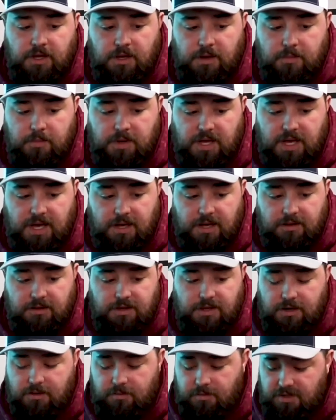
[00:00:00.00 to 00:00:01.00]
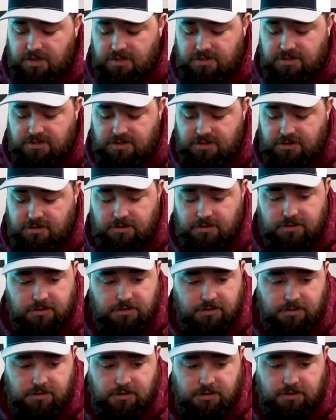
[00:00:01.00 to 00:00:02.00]
But yeah, there was
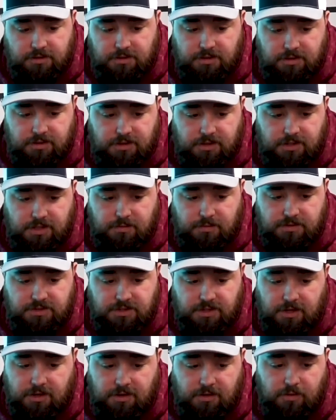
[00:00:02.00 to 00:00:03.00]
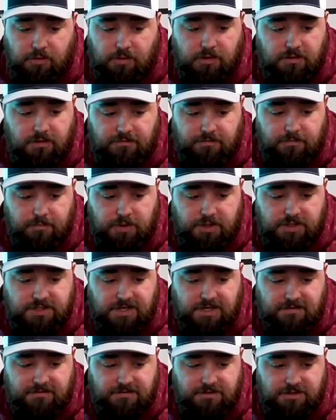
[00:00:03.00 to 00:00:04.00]
a horde of police
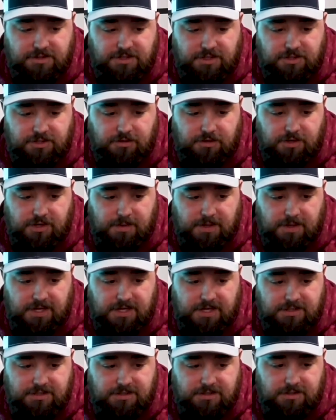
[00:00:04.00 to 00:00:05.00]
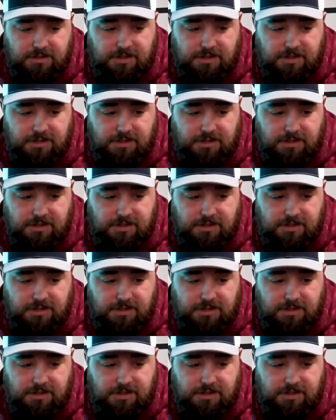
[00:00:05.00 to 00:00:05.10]
officers that showed up, I guess.